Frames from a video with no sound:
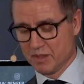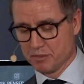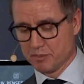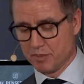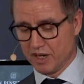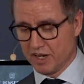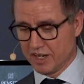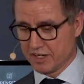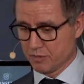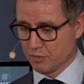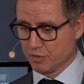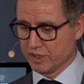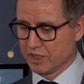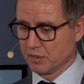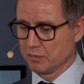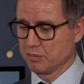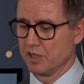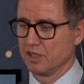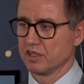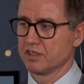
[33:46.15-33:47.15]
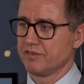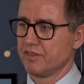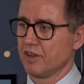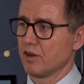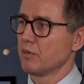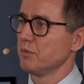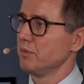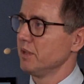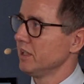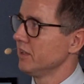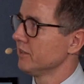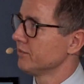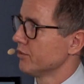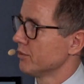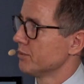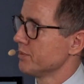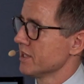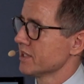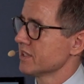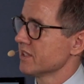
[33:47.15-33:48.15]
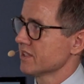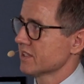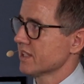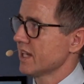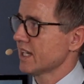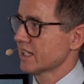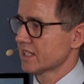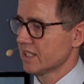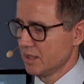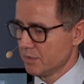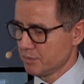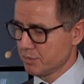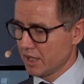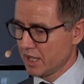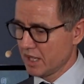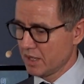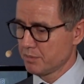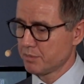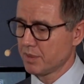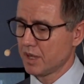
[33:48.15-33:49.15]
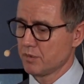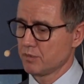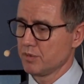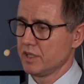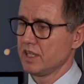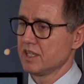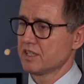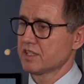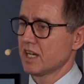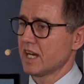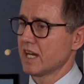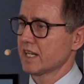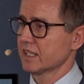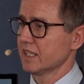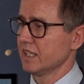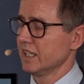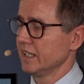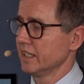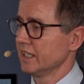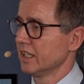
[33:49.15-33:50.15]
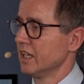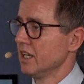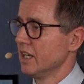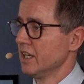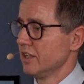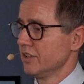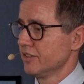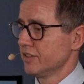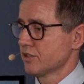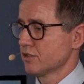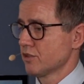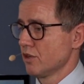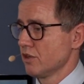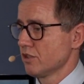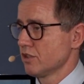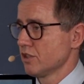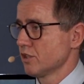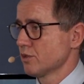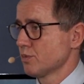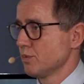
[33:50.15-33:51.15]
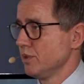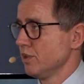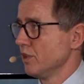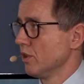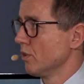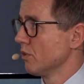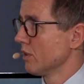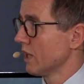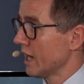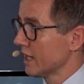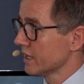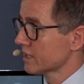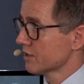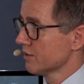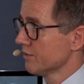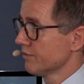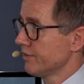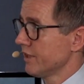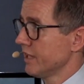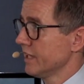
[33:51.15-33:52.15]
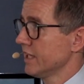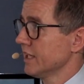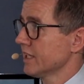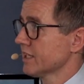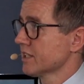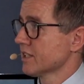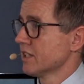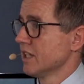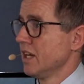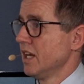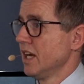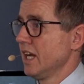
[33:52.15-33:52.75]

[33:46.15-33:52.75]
but we can build a very meaningful business actually by really targeting the surgeons we know like synthetics,